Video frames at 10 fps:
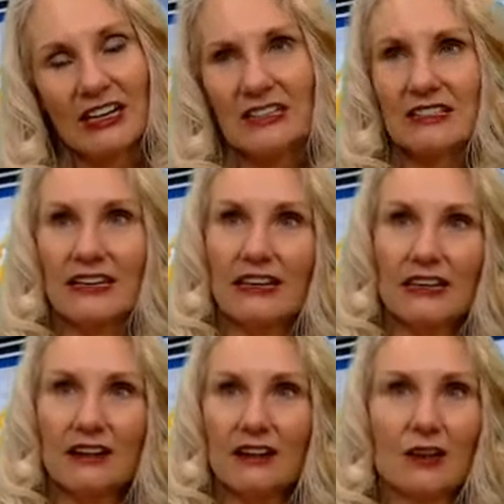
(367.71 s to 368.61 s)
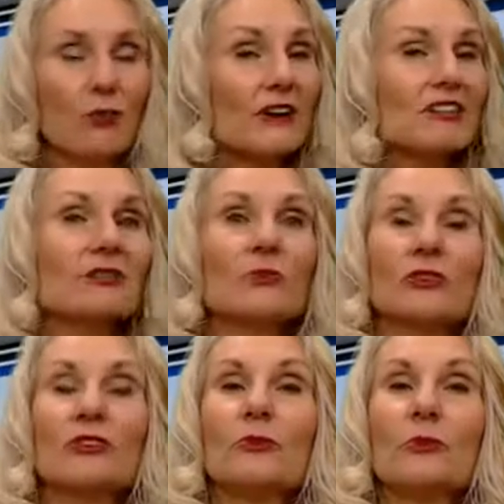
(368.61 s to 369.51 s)
Say I want to
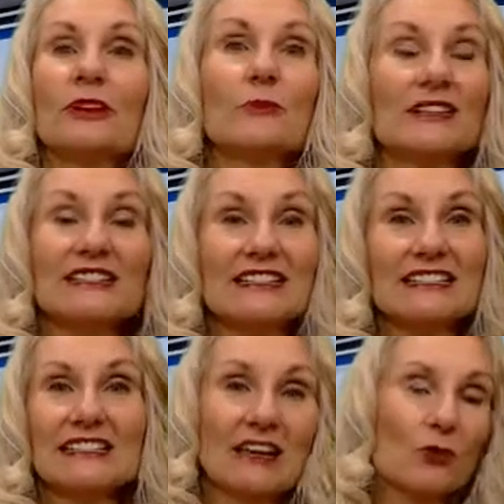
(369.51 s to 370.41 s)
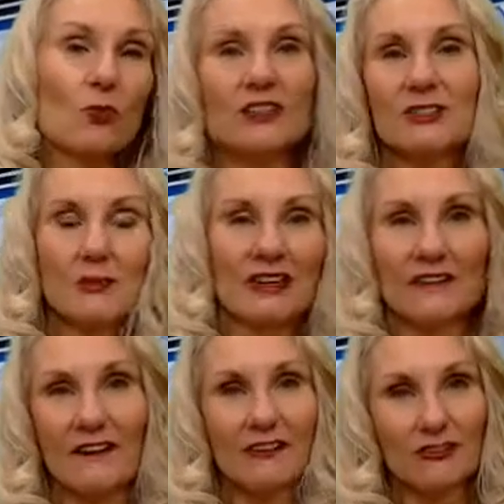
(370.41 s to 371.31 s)
build a big business and I want to make a
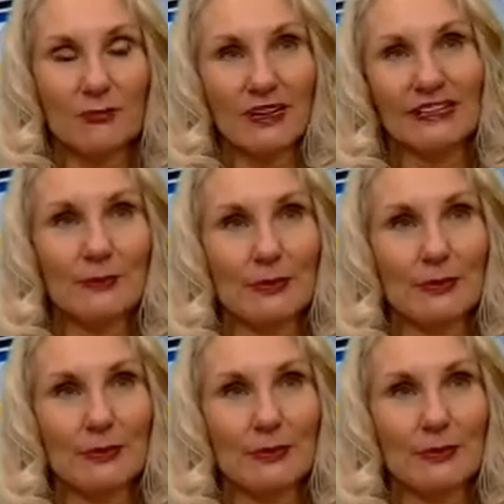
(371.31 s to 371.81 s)
lot of money,